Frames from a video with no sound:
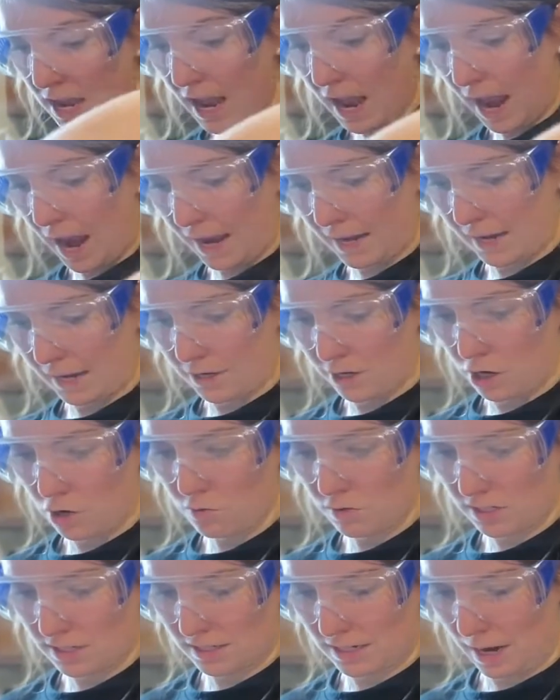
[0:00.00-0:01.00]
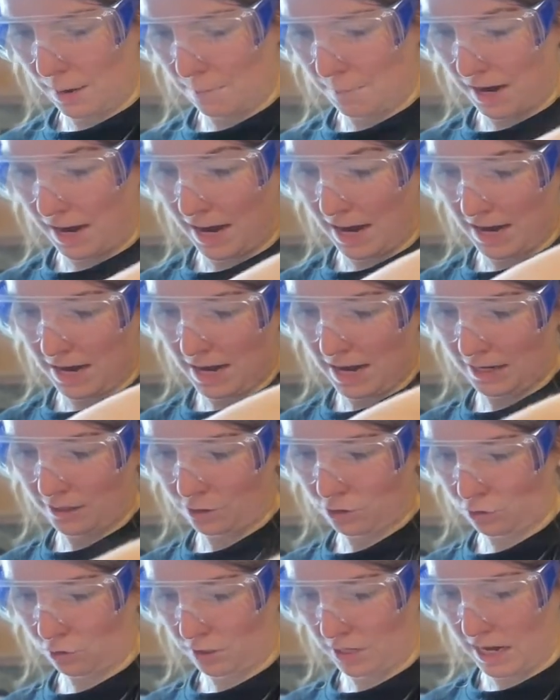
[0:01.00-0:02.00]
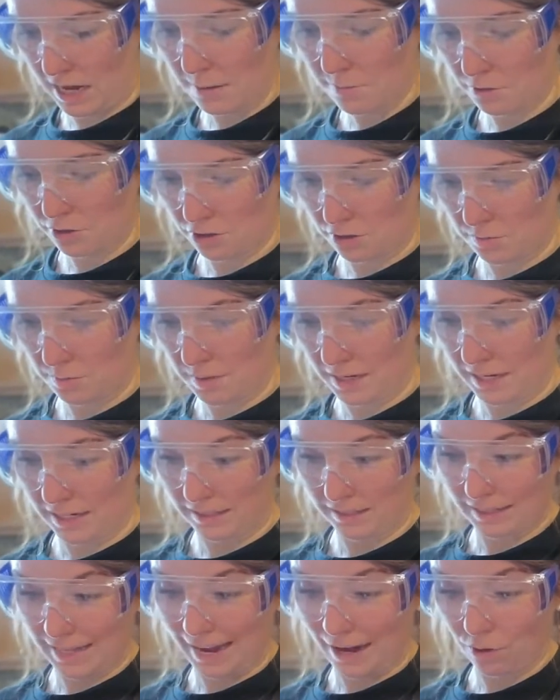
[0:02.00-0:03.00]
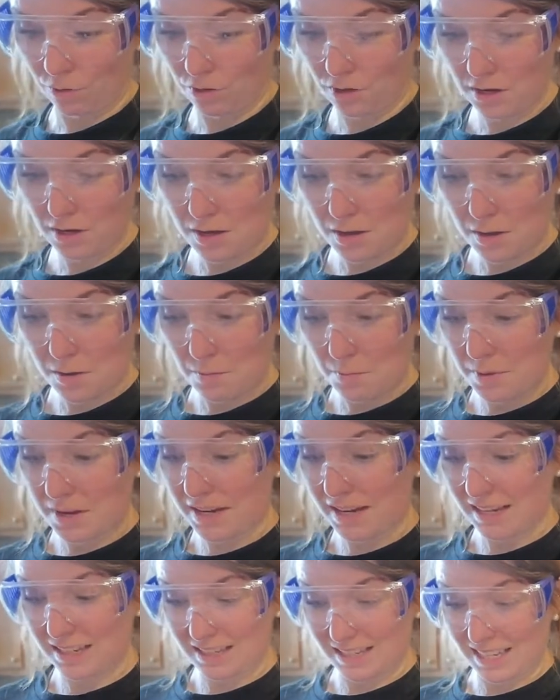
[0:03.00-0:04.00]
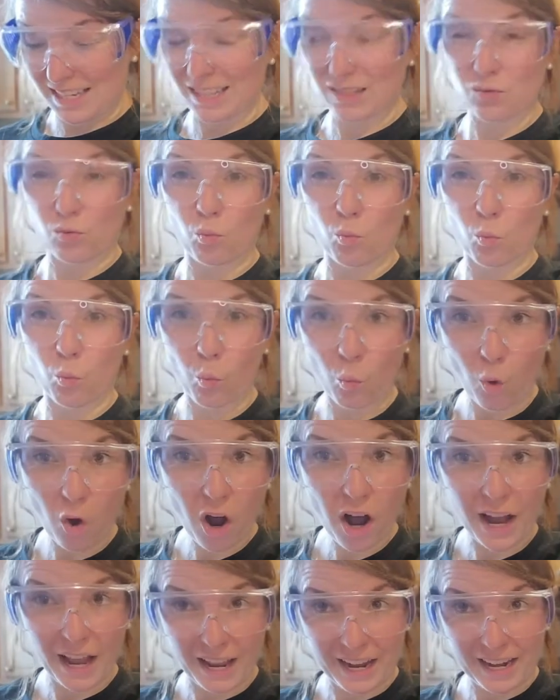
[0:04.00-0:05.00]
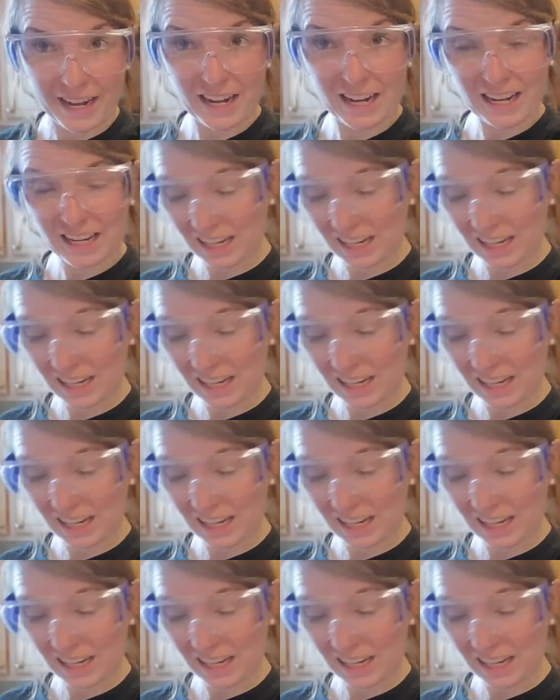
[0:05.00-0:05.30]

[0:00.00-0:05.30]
And I know it's not my next door neighbors being loud, because it's one